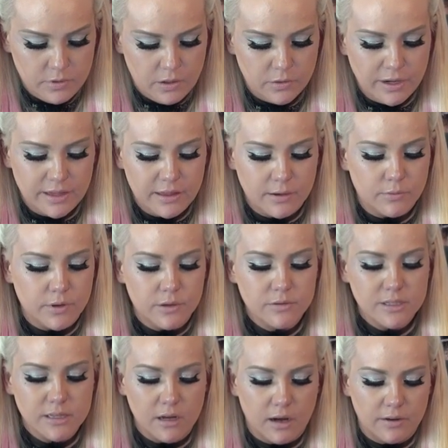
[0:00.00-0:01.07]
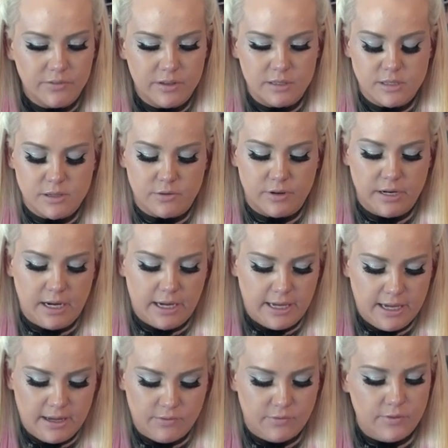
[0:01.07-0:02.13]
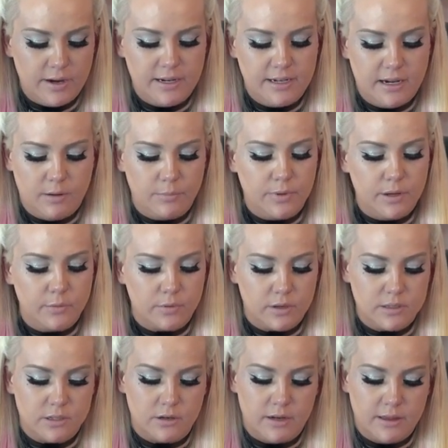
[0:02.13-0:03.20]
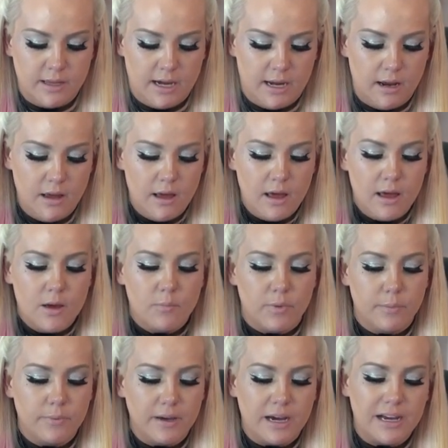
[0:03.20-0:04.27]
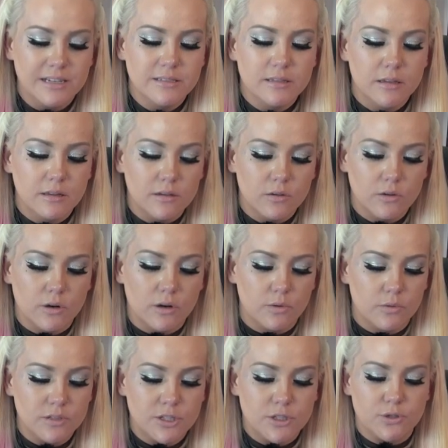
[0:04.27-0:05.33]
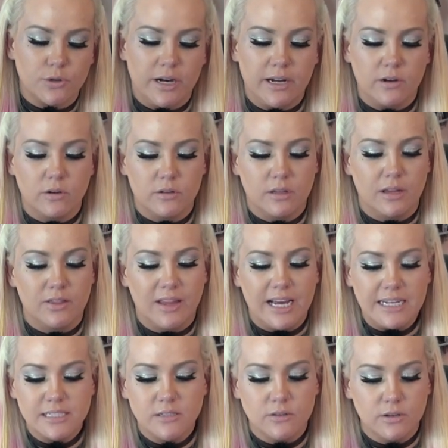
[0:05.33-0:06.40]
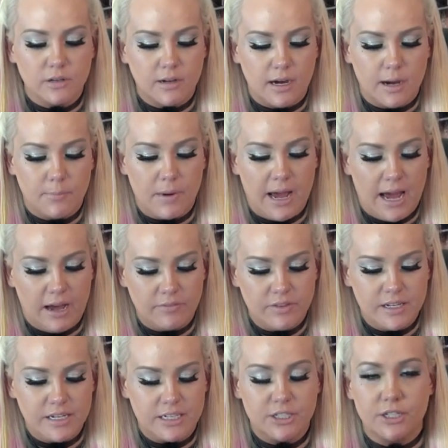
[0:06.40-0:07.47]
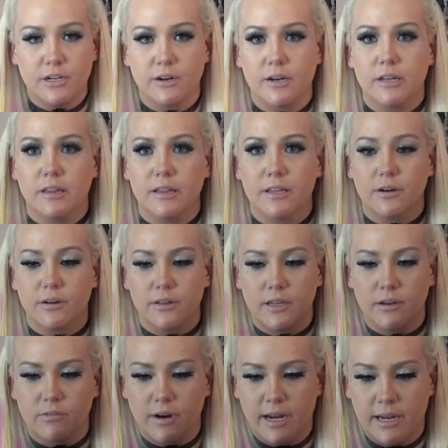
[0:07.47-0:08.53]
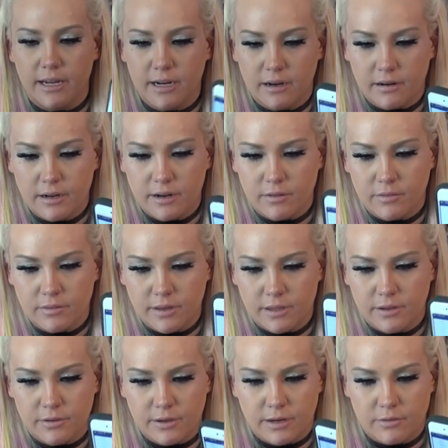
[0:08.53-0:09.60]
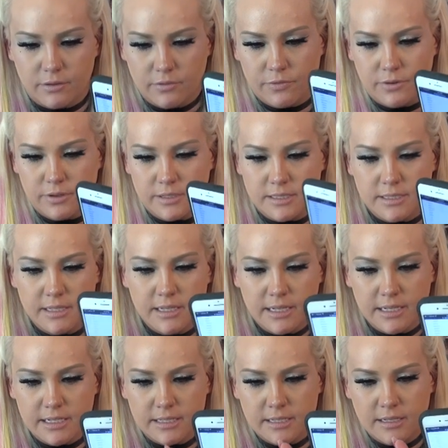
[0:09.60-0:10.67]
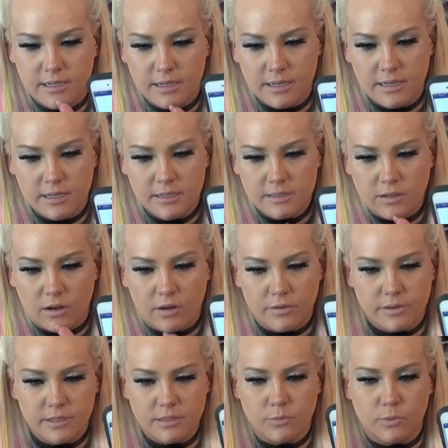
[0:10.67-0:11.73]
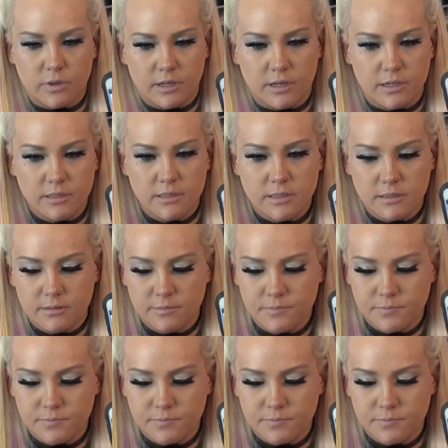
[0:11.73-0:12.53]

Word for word: Okay, they were using the Ovilus 3. I can't find how many words are in that. But because the little girl was strangled, let's look up. I have the dictionary literally right here. I don't think, I don't know if you can see it. It's all these words.